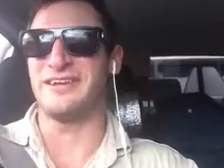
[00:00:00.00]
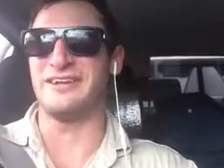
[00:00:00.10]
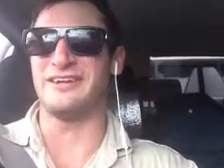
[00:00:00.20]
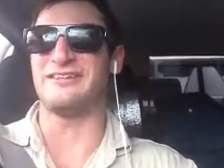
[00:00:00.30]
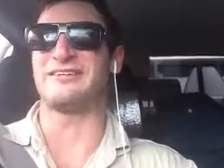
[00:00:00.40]
and
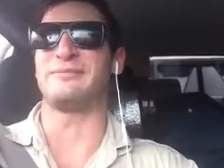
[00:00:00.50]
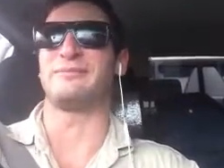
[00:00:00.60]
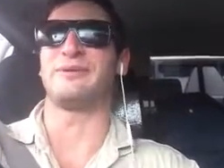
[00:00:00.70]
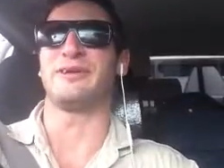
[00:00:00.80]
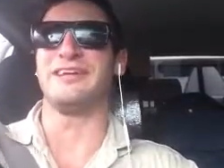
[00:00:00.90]
it is
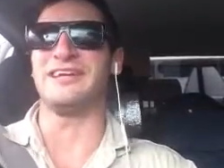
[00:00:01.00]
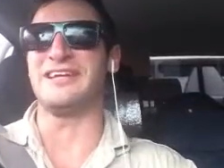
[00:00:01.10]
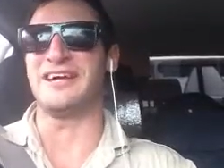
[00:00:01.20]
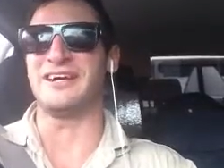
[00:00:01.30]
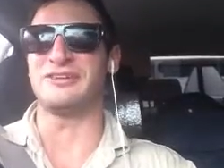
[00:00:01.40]

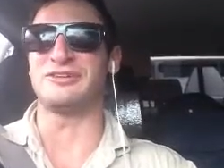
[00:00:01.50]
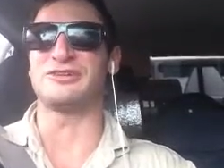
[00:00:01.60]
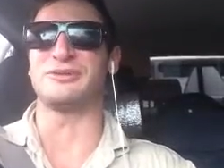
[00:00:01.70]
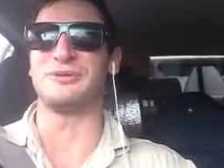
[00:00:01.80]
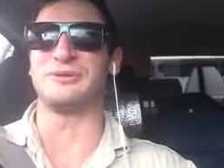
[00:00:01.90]
completely
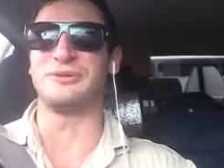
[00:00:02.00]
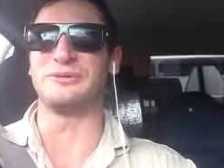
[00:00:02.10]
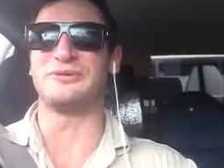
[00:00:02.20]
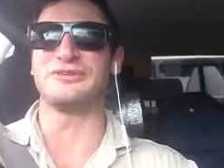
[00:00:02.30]
untrue.